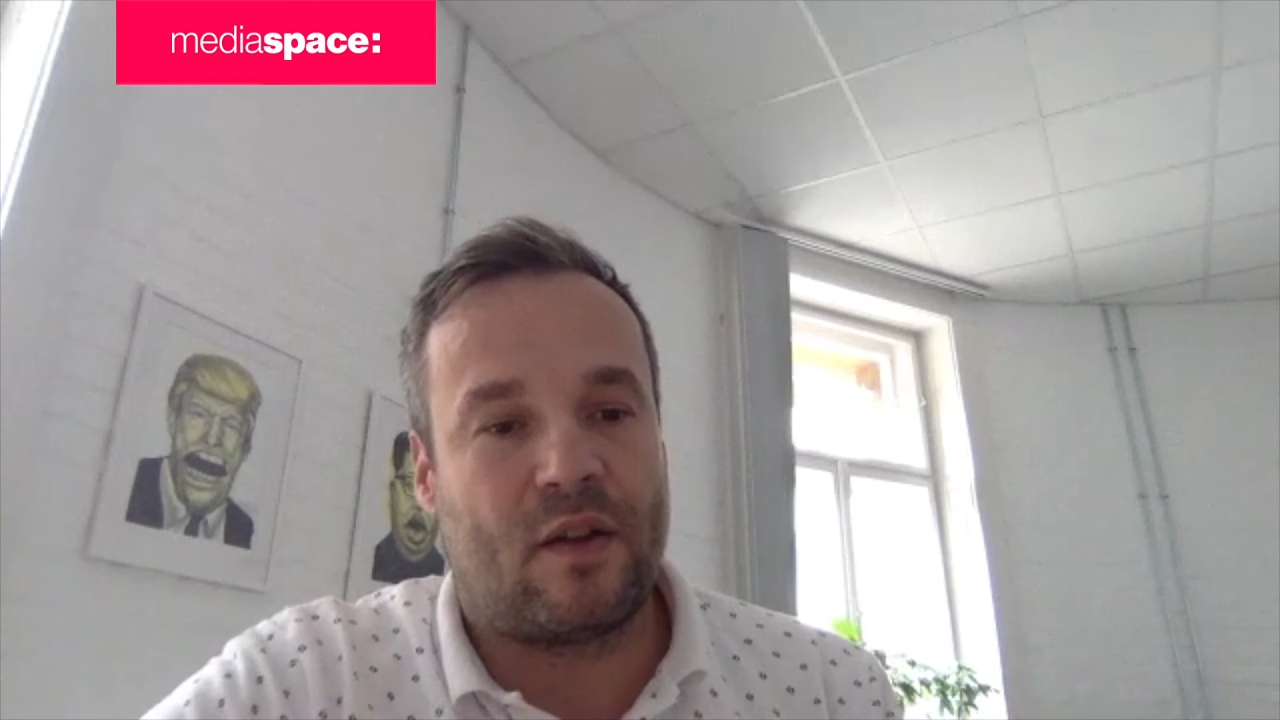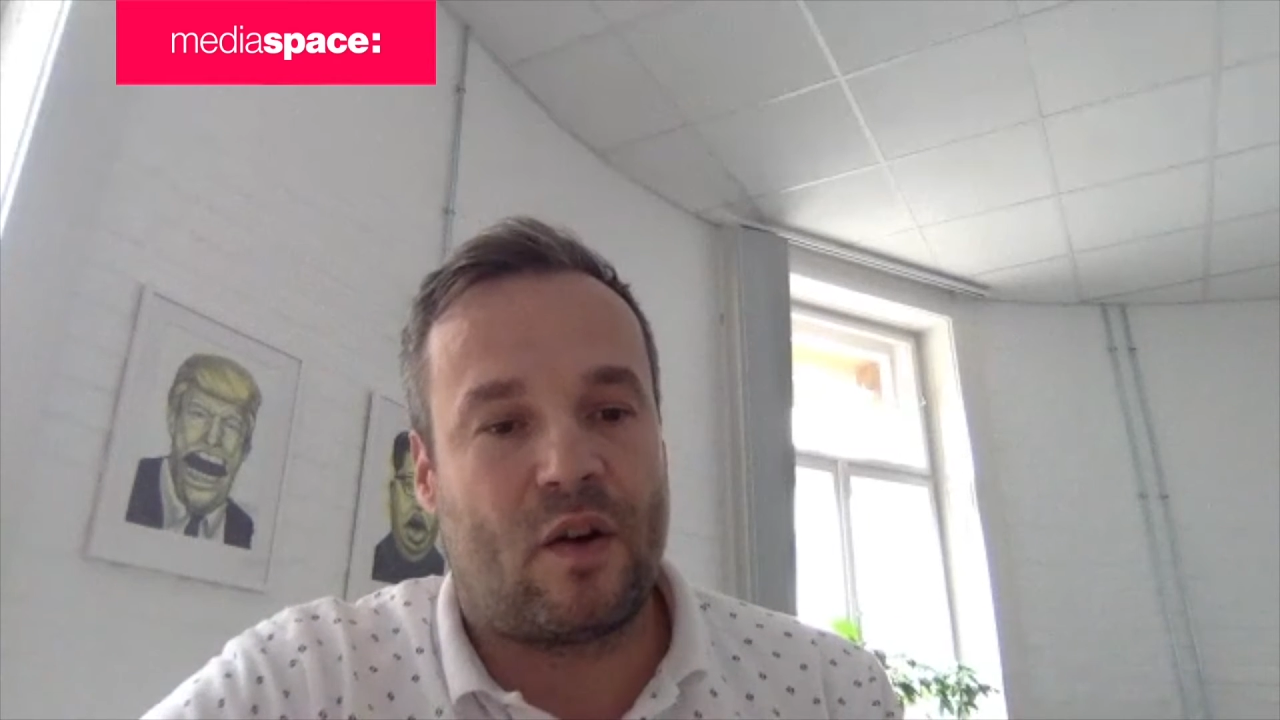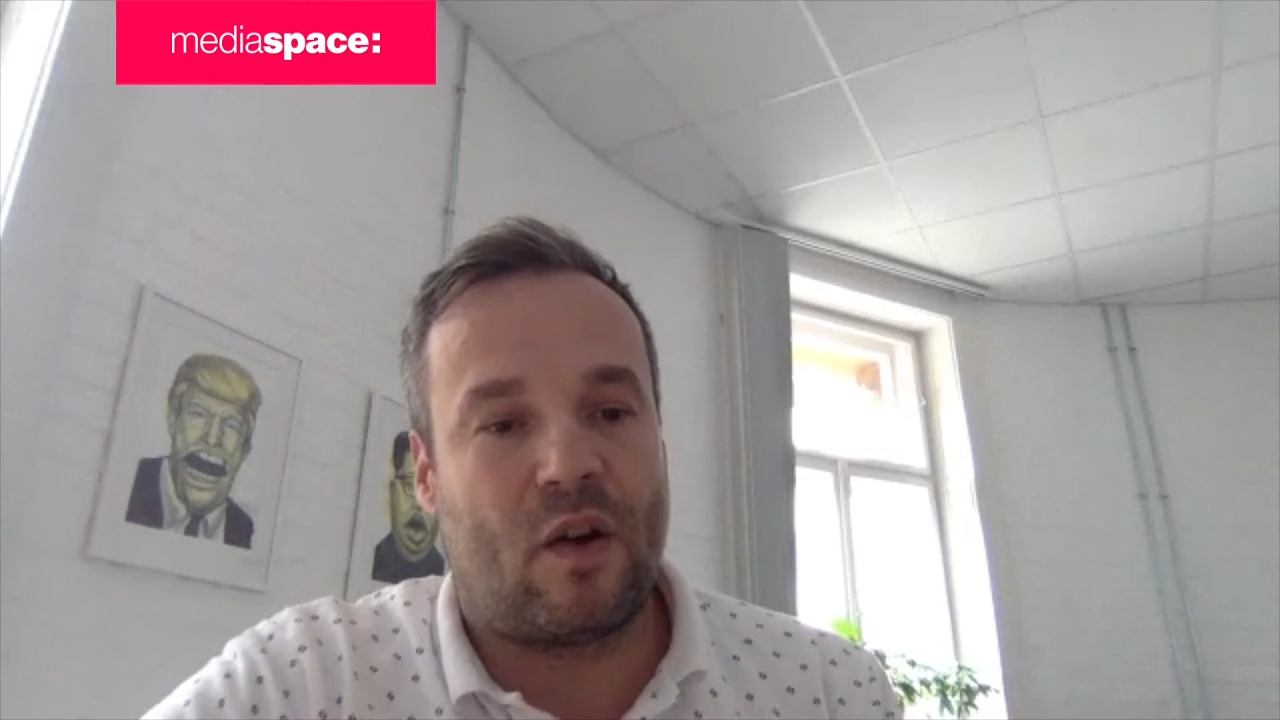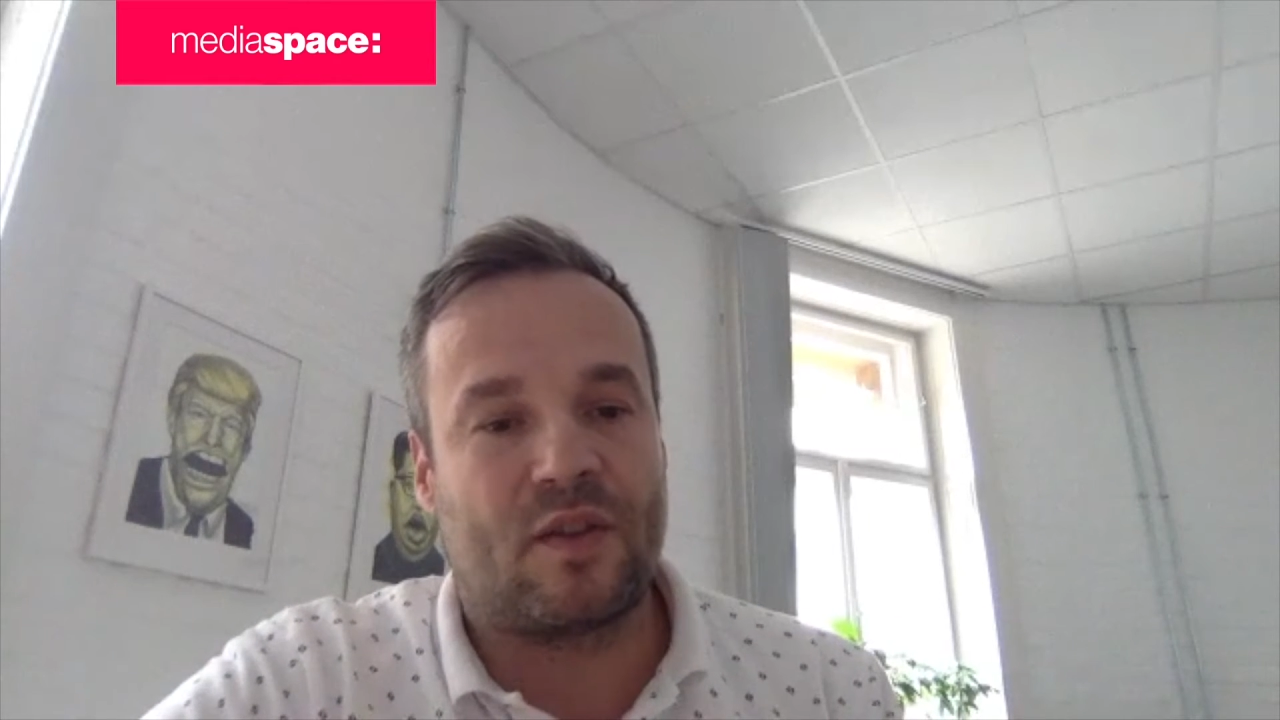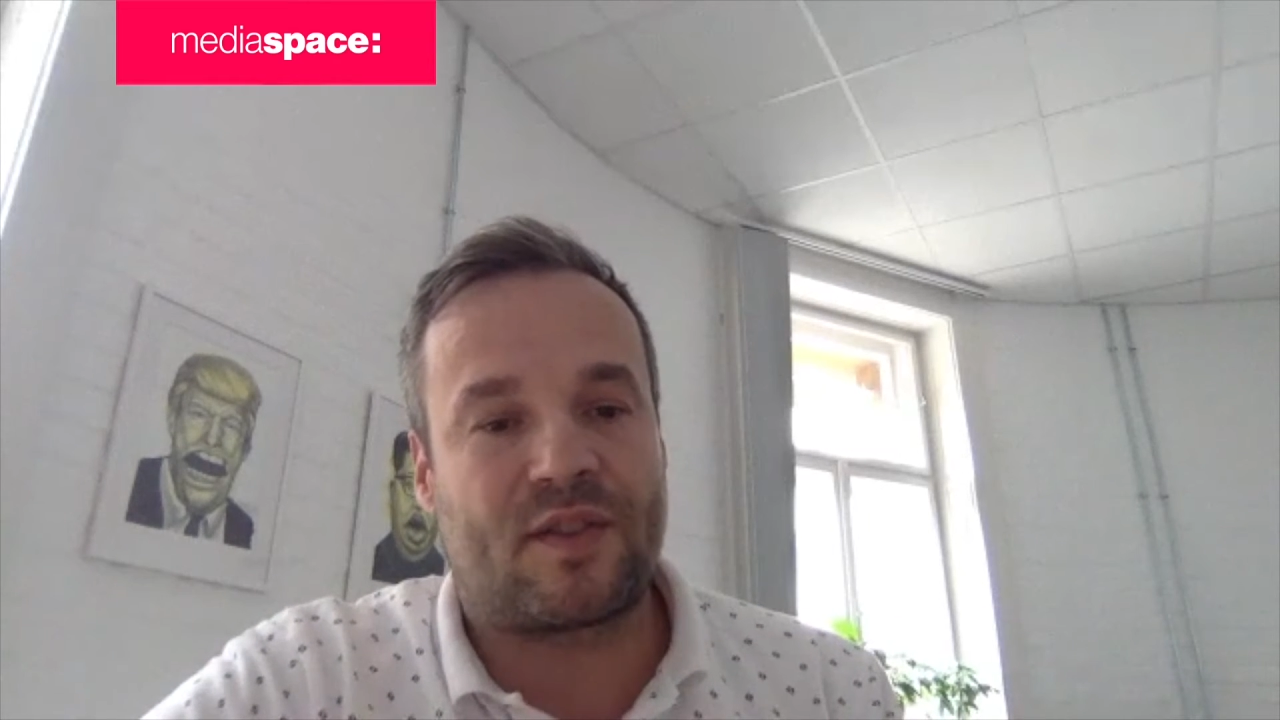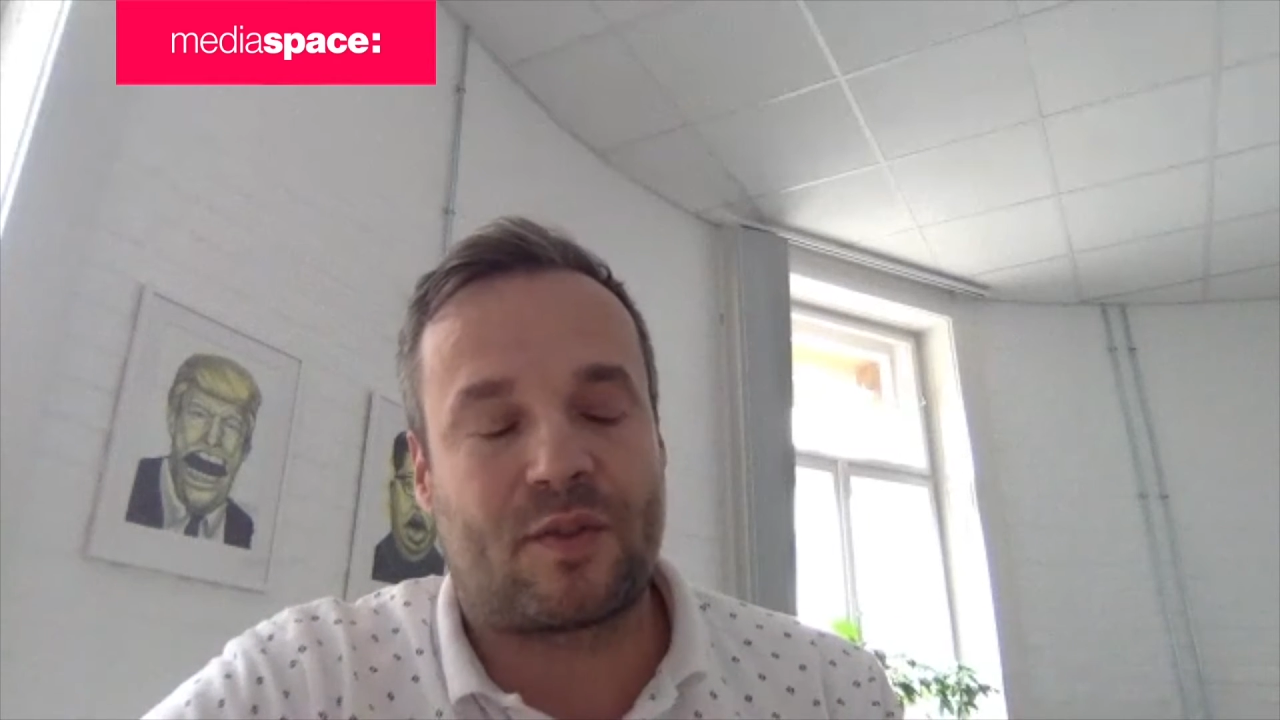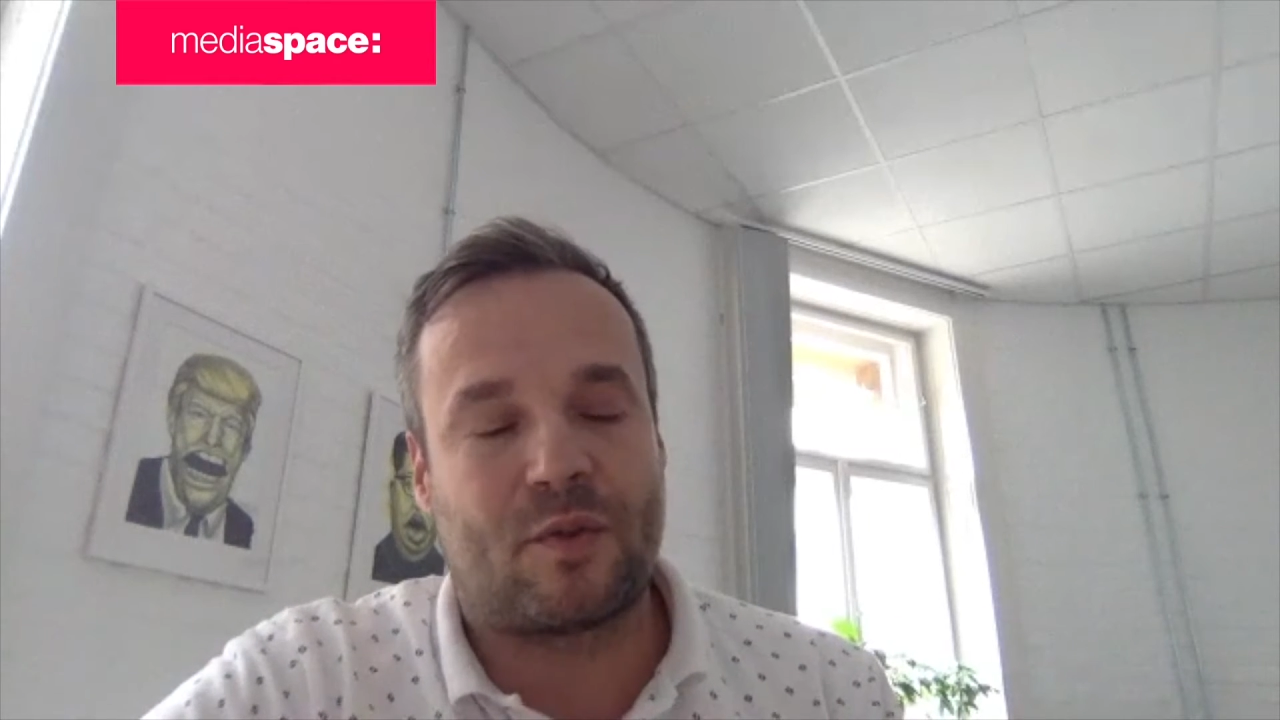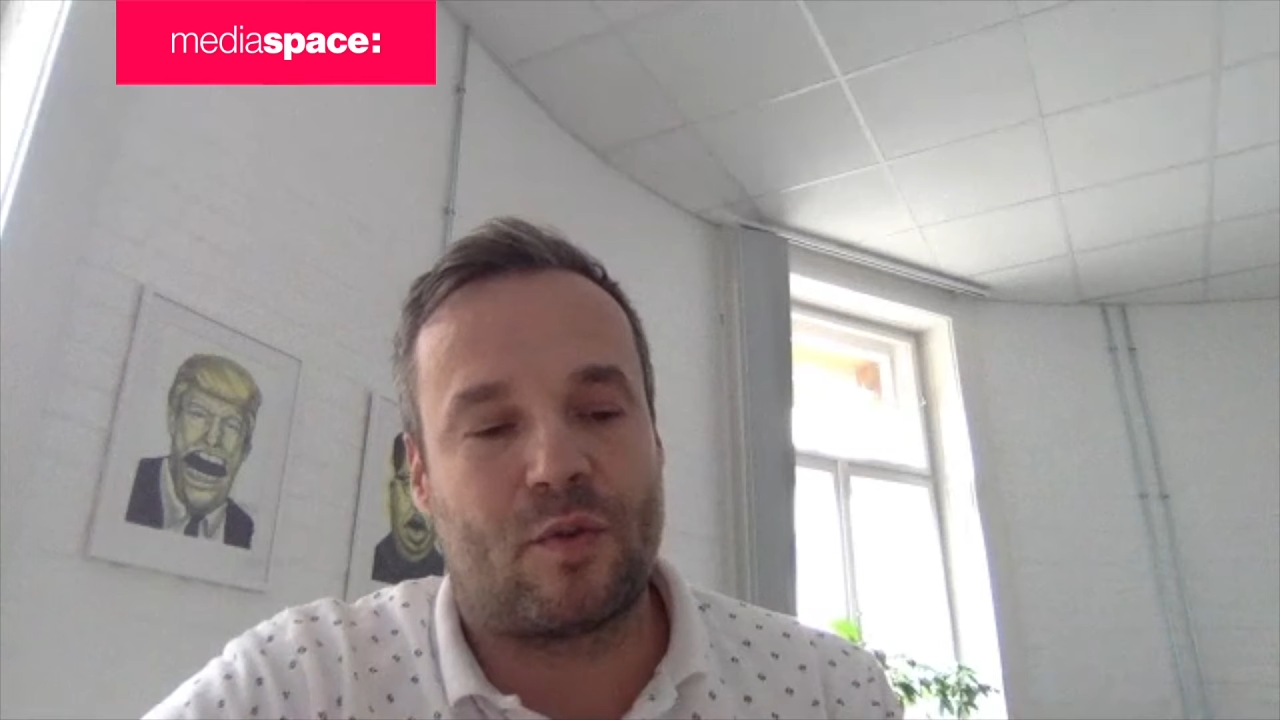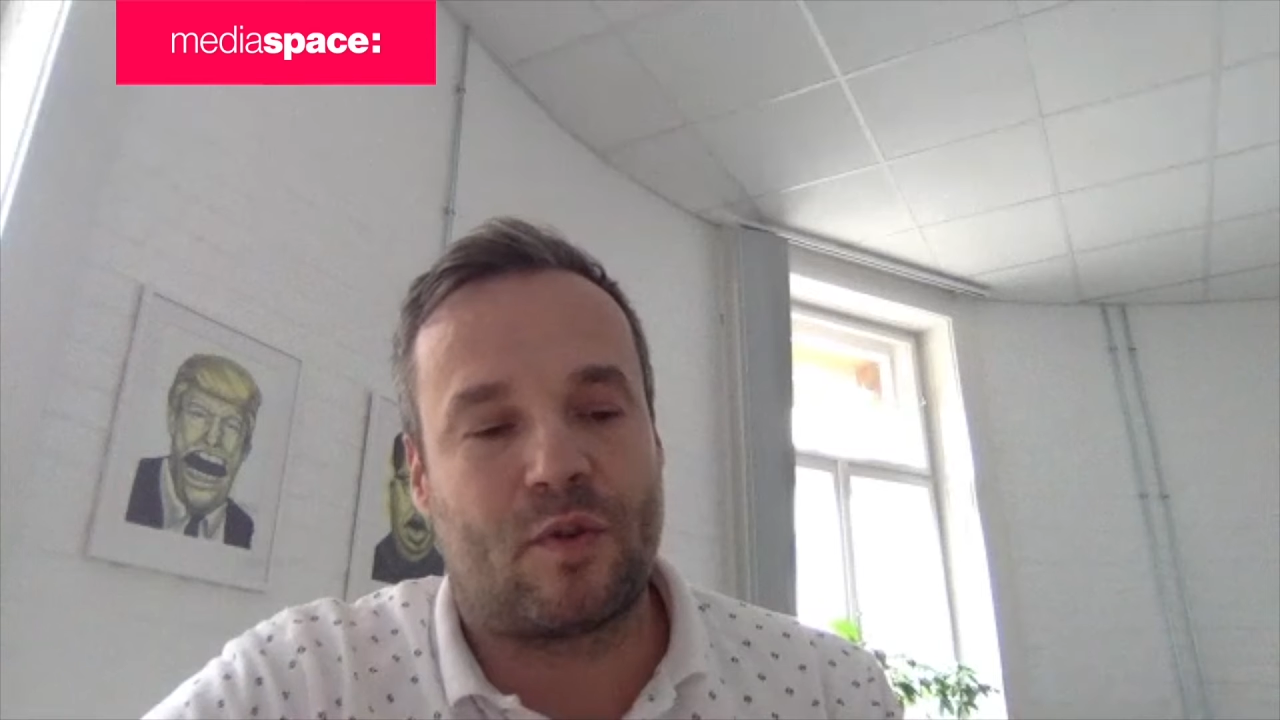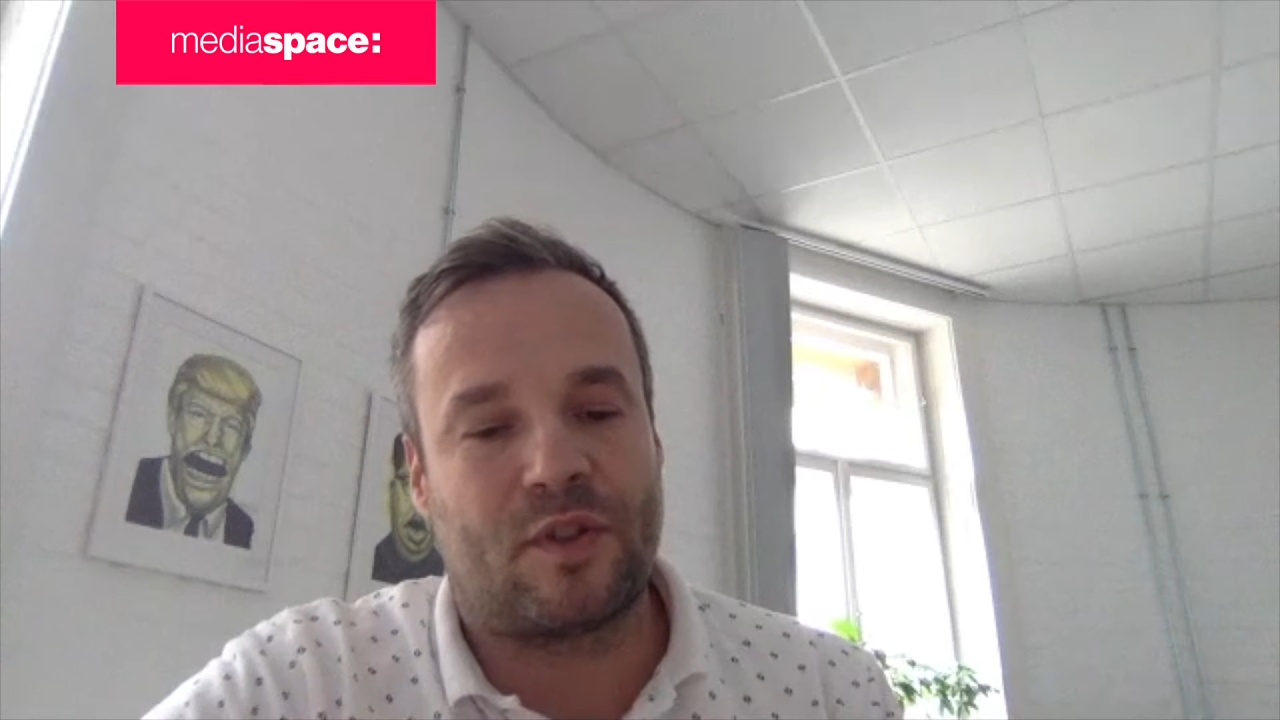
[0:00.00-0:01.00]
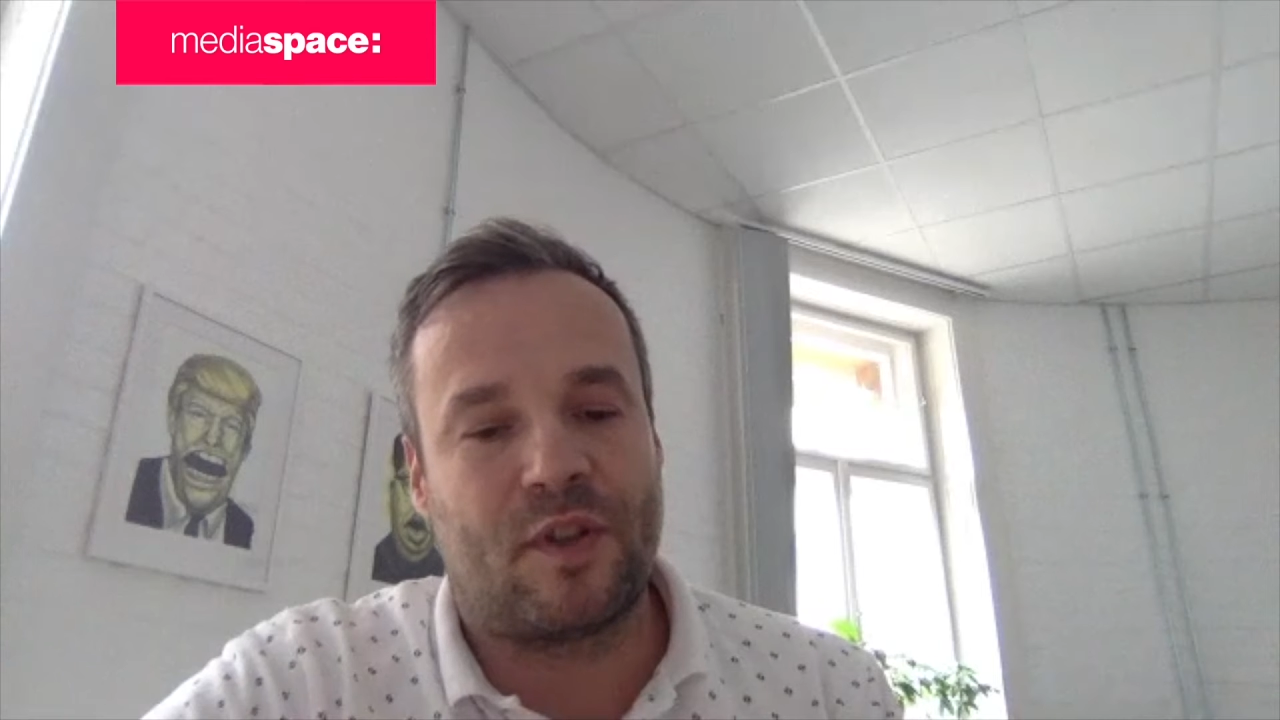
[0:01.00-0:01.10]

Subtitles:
Also